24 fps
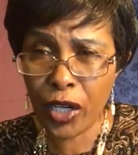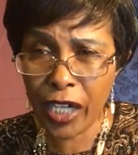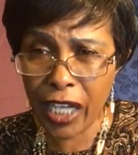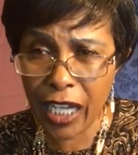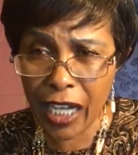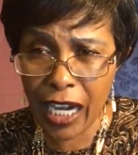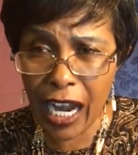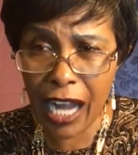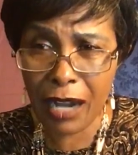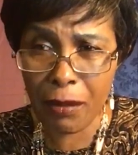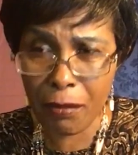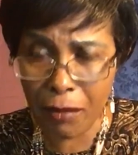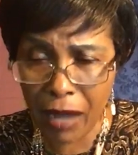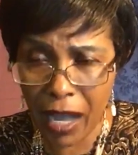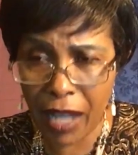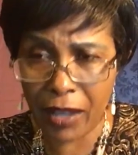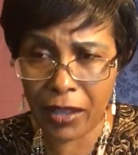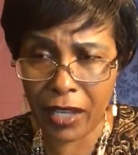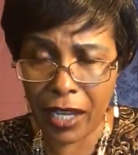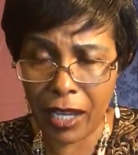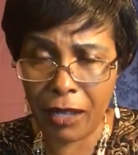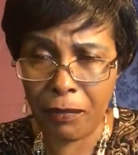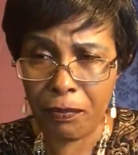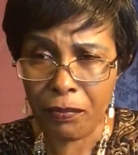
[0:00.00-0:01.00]

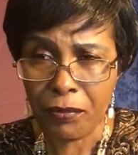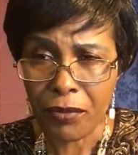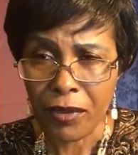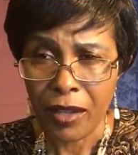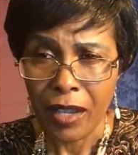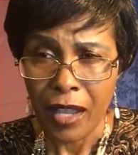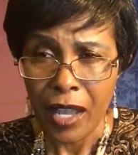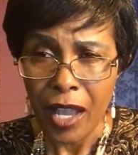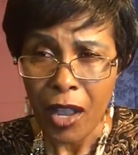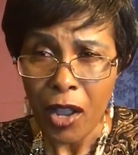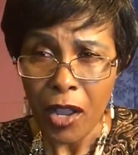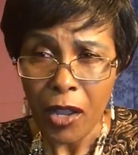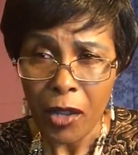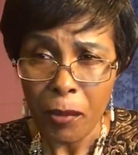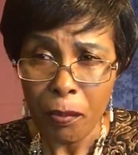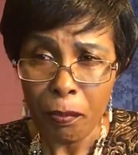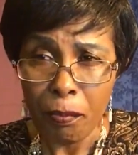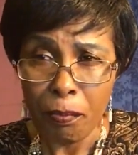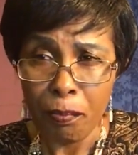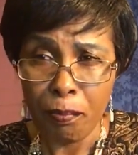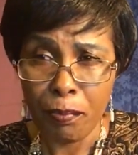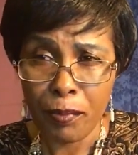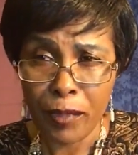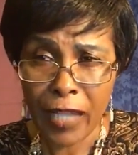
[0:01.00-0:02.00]
grandmother
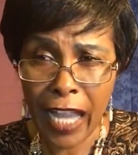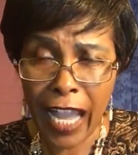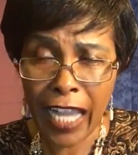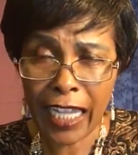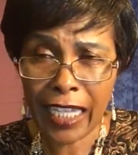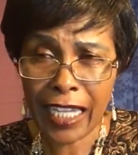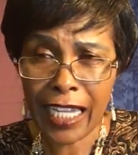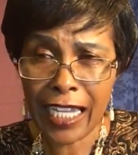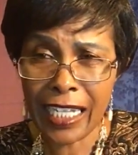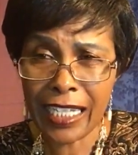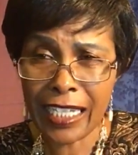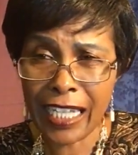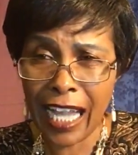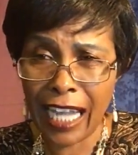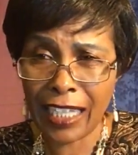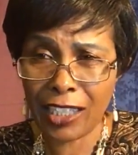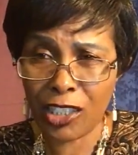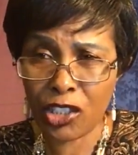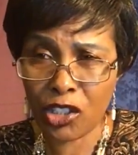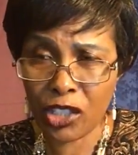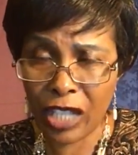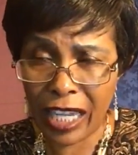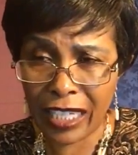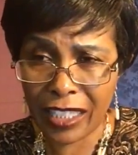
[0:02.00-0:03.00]
taking that
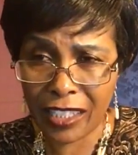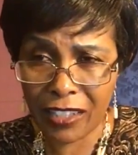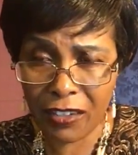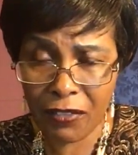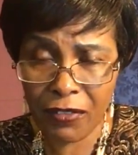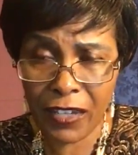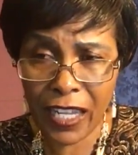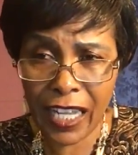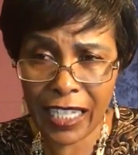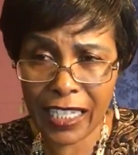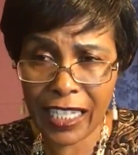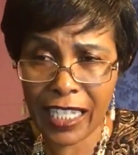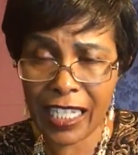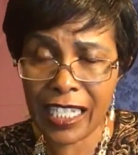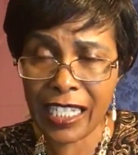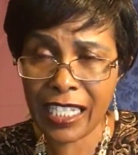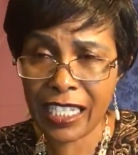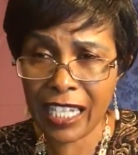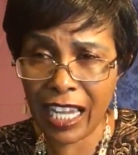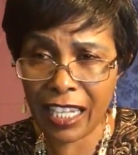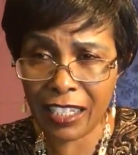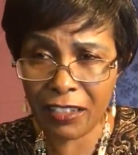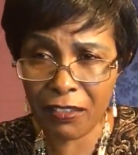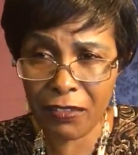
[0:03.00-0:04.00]
certificate, his
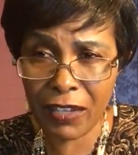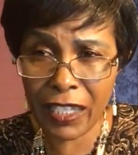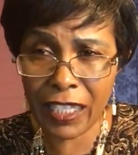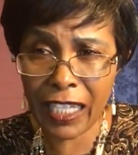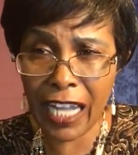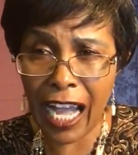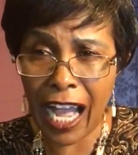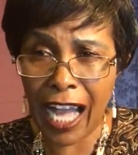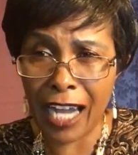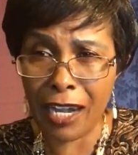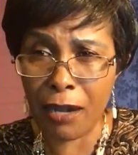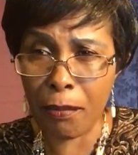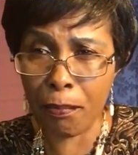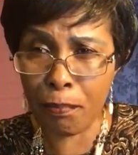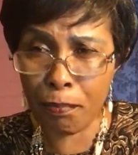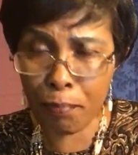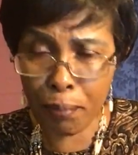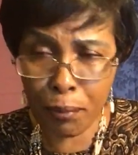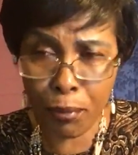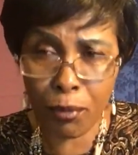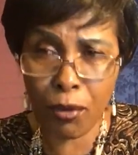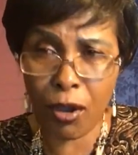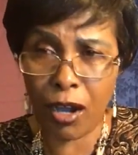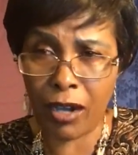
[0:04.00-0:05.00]
certificate, and
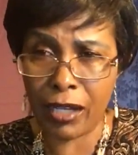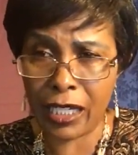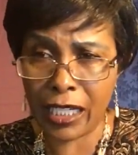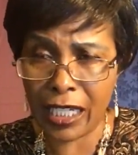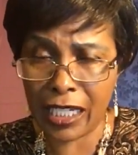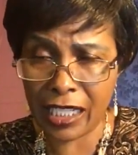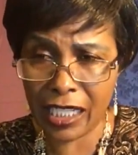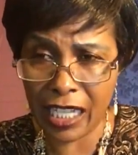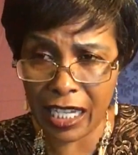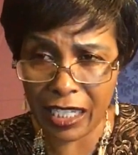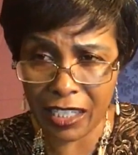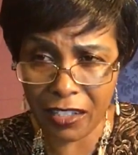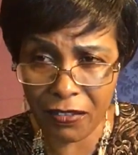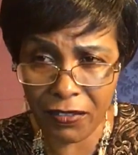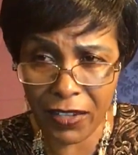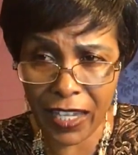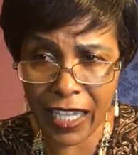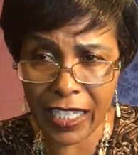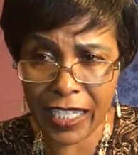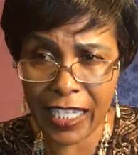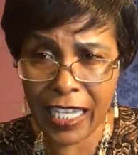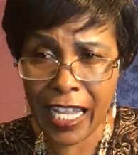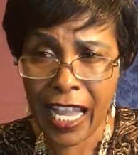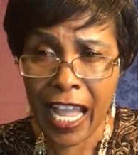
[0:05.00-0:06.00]
pull on the
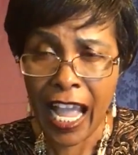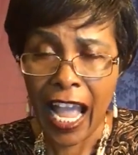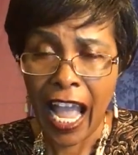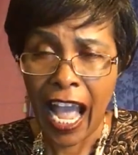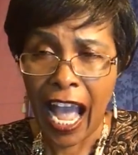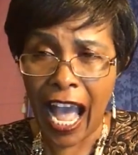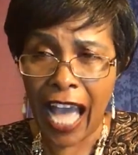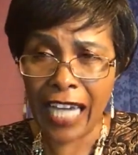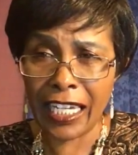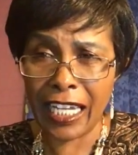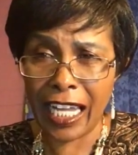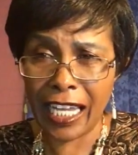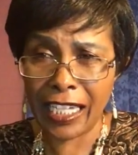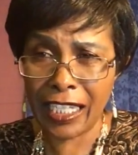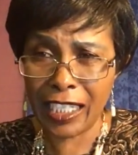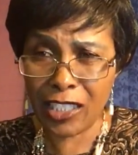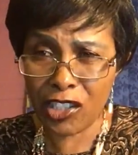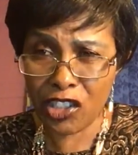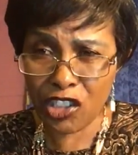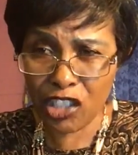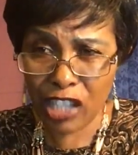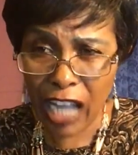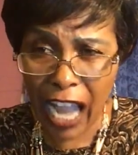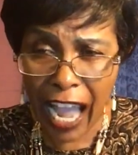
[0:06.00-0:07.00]
certificate, and then
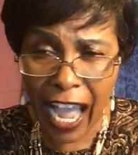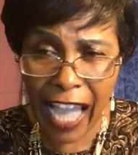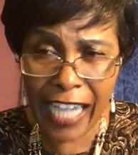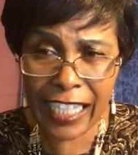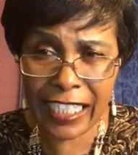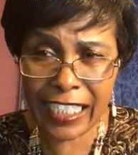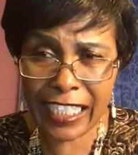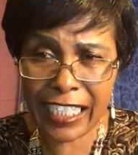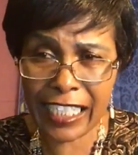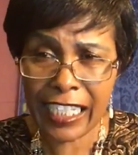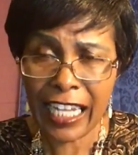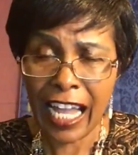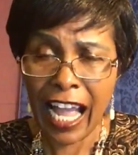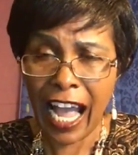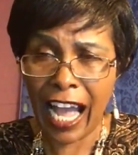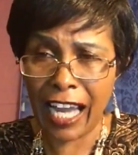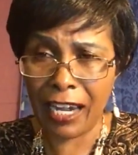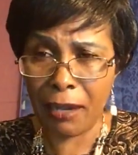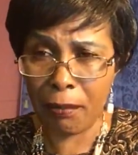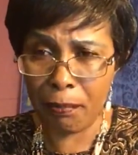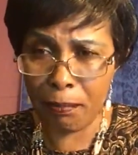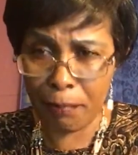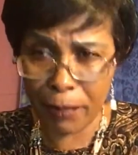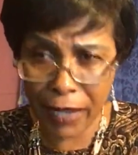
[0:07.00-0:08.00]
tie it
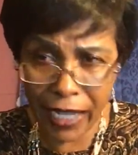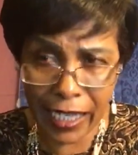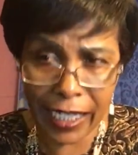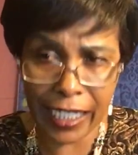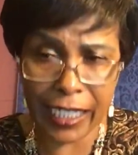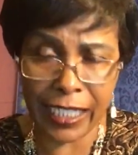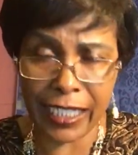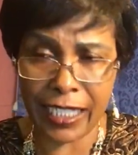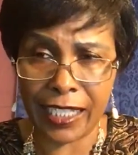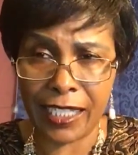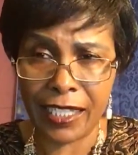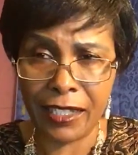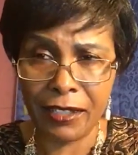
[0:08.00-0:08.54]
and bury it.